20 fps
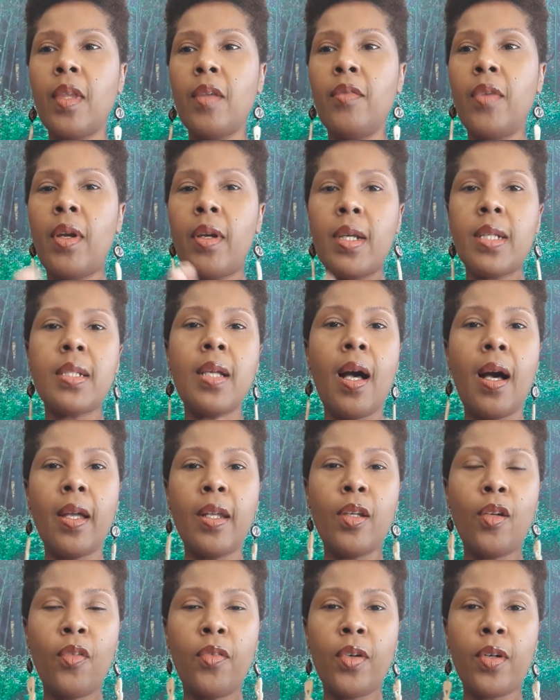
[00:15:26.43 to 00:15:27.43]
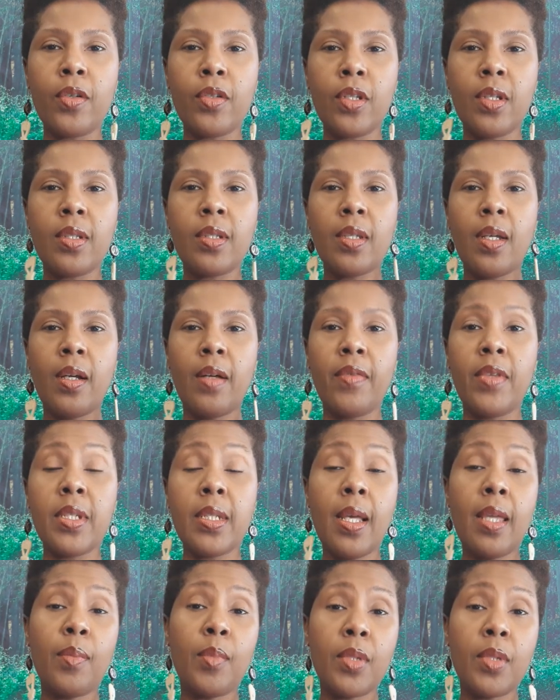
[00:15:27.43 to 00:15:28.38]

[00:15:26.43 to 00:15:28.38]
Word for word: various audio versions of the Seth